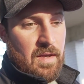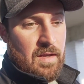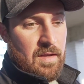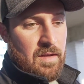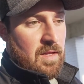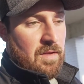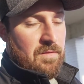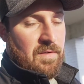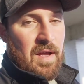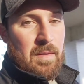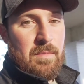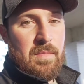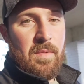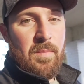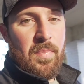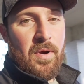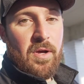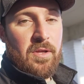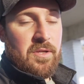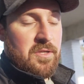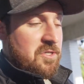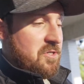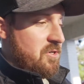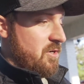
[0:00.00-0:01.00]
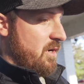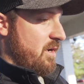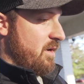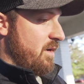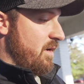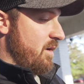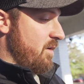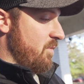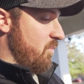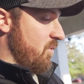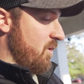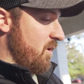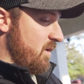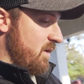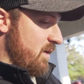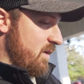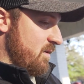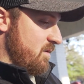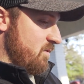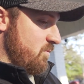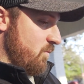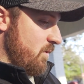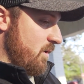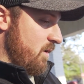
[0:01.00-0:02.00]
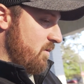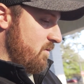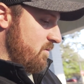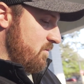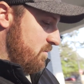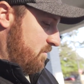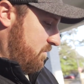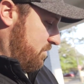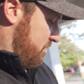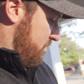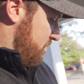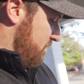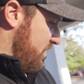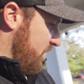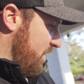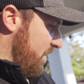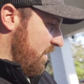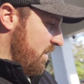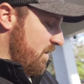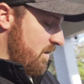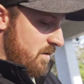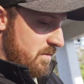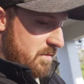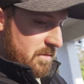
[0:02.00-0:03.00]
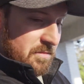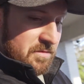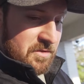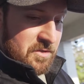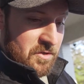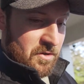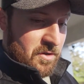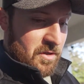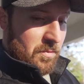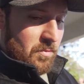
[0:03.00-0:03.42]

I've got my polisher out here plugged in as well. But let me show you the